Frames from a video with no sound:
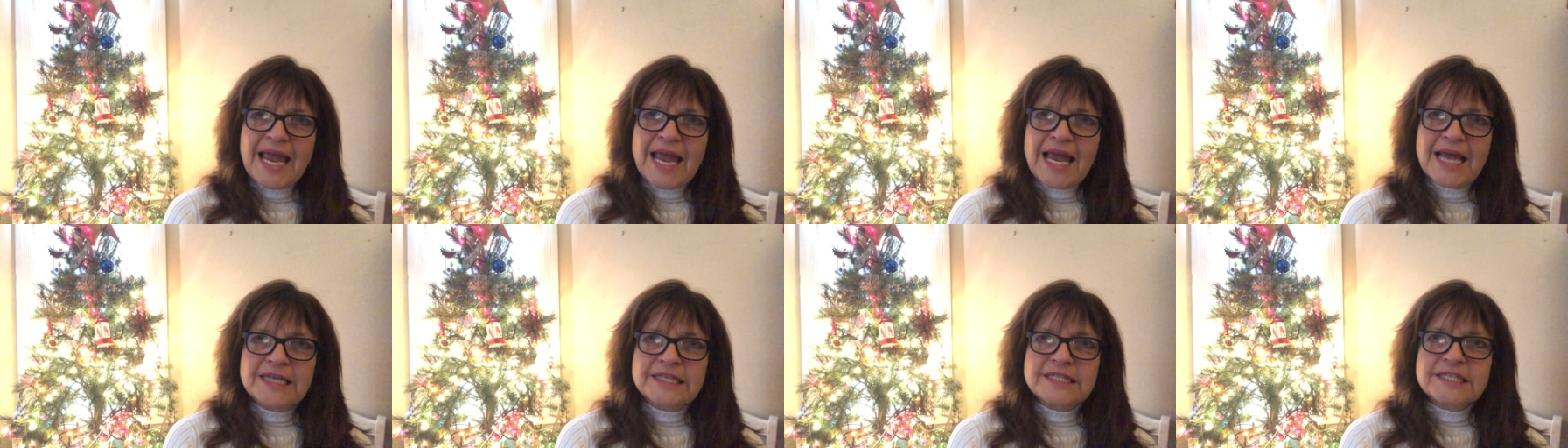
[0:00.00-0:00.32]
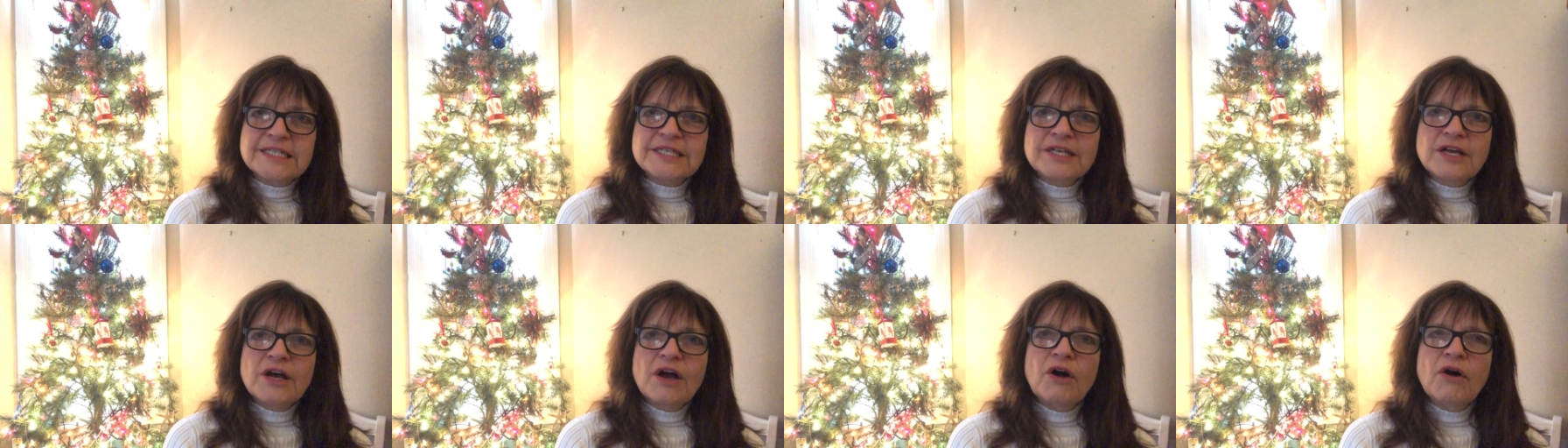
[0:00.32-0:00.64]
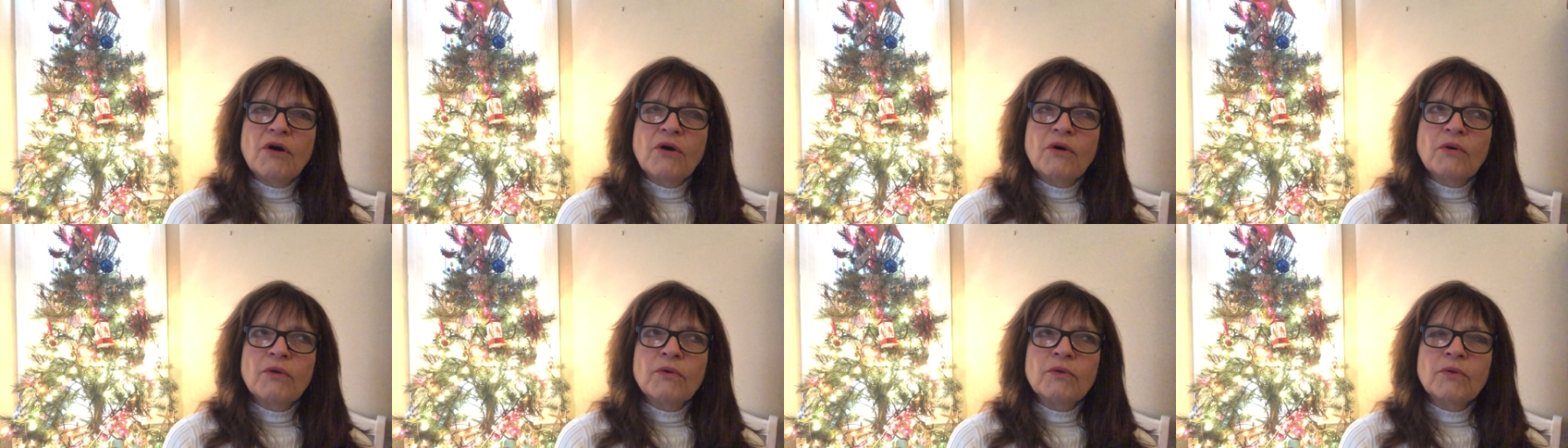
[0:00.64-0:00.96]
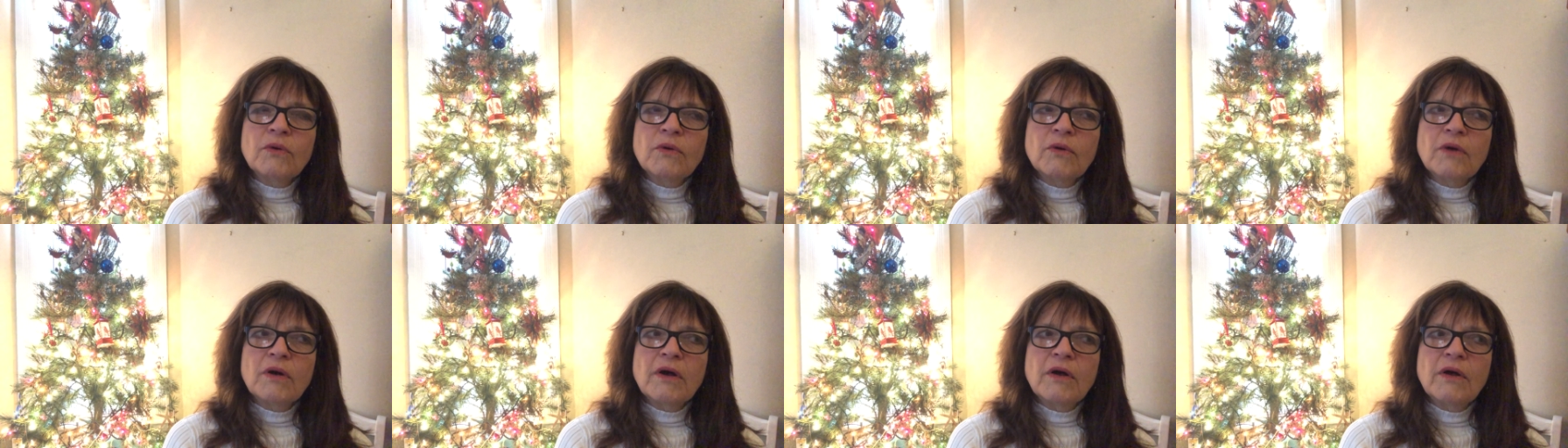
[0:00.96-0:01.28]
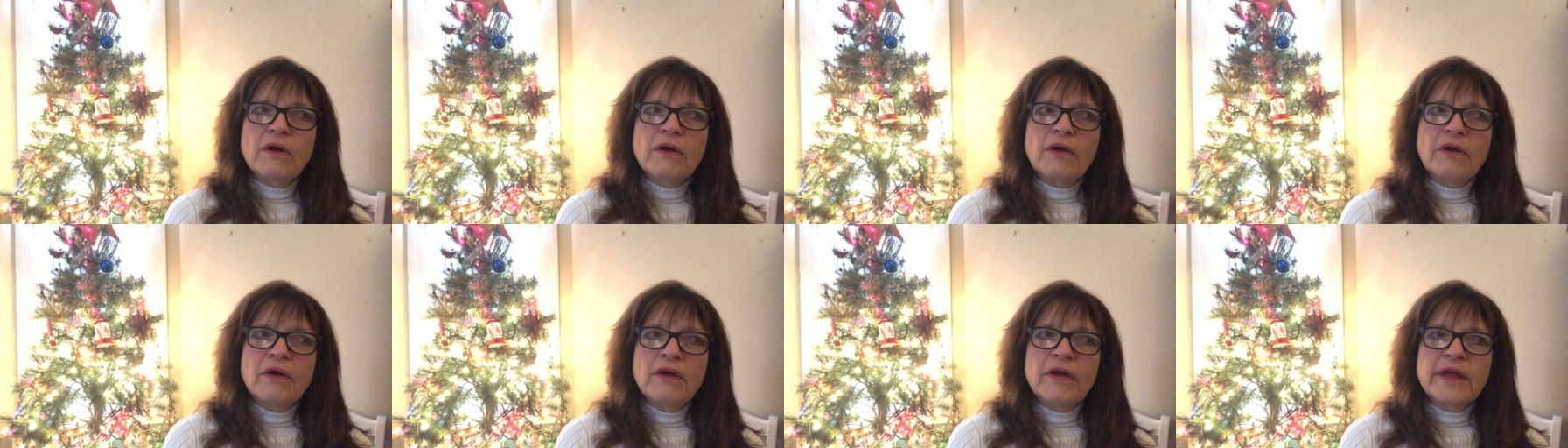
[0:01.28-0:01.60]
And so,
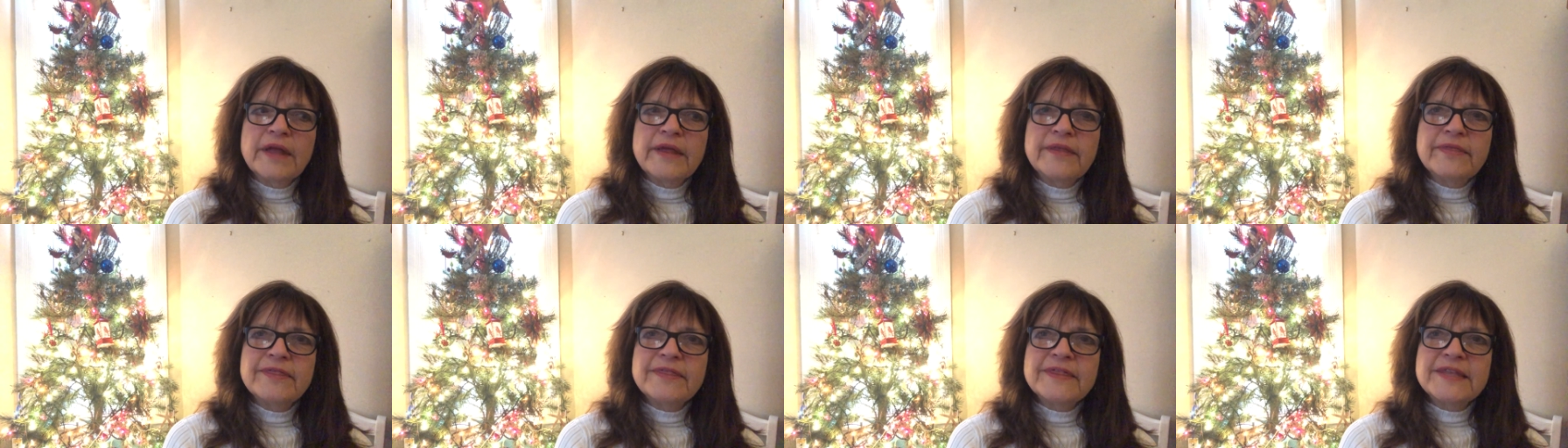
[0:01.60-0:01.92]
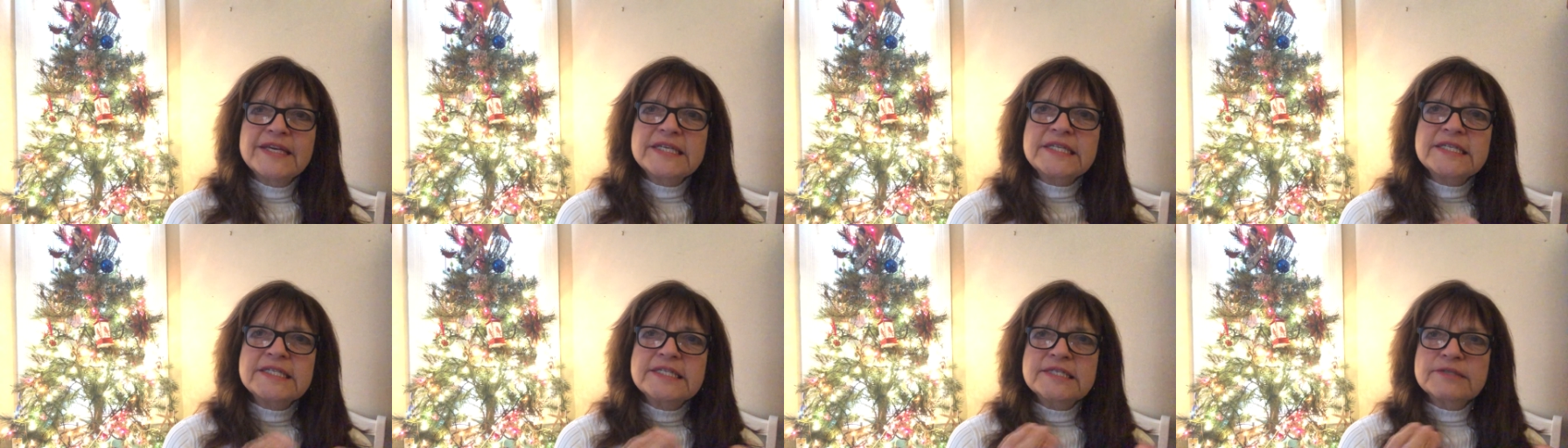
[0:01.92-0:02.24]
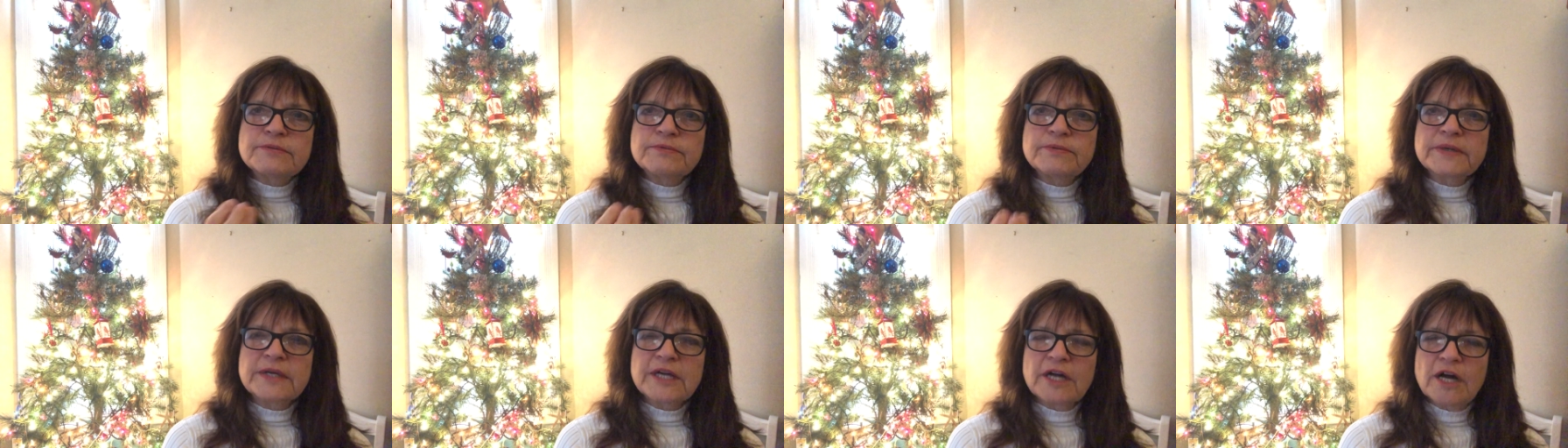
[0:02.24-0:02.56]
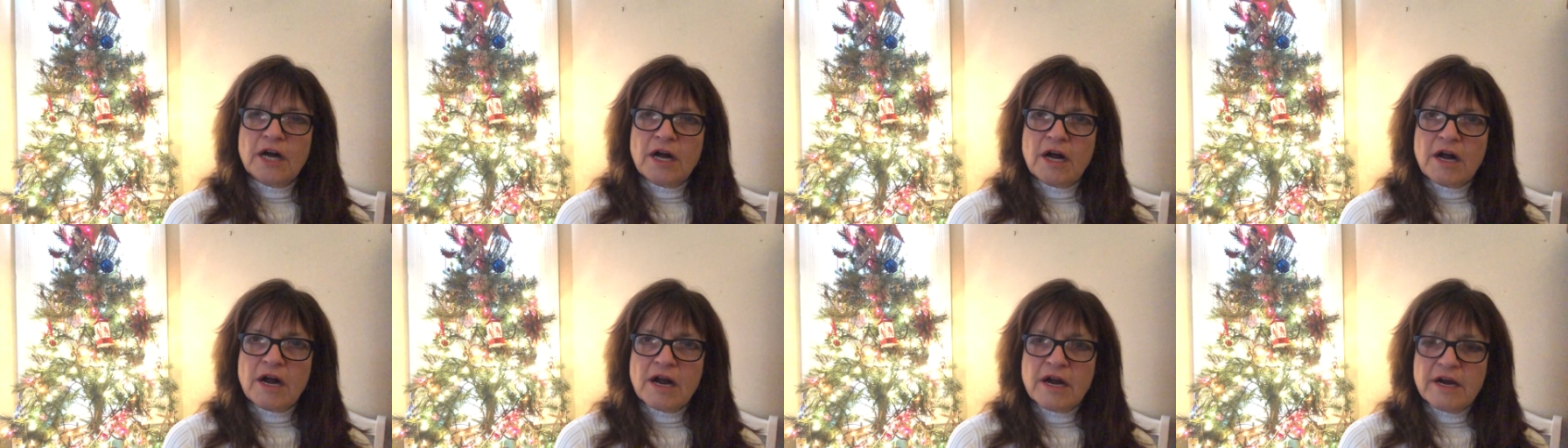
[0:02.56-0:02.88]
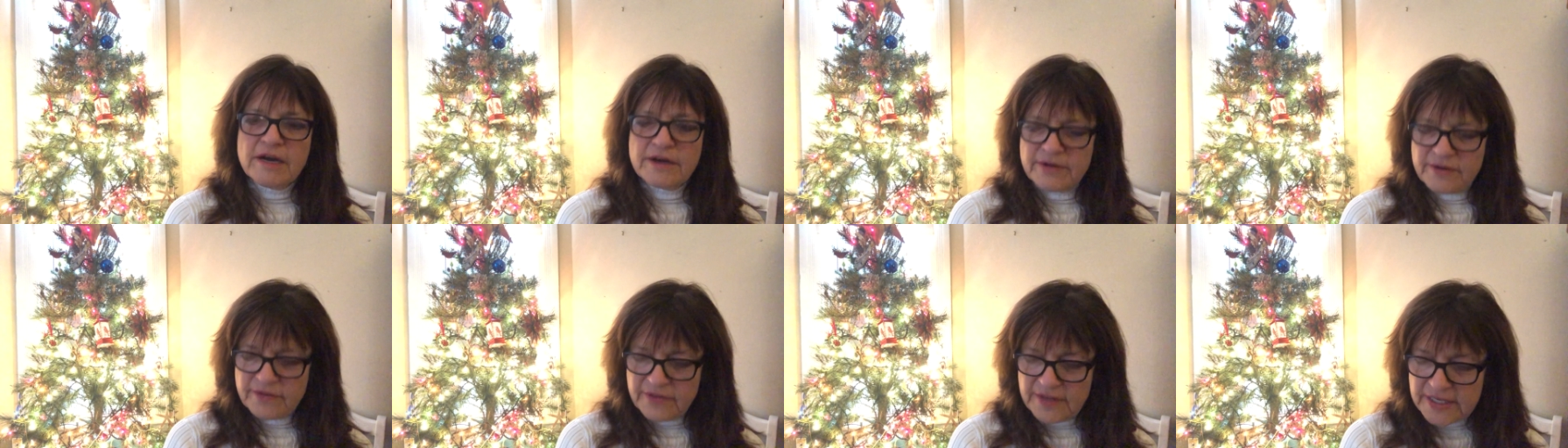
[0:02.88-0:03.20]
in this regard,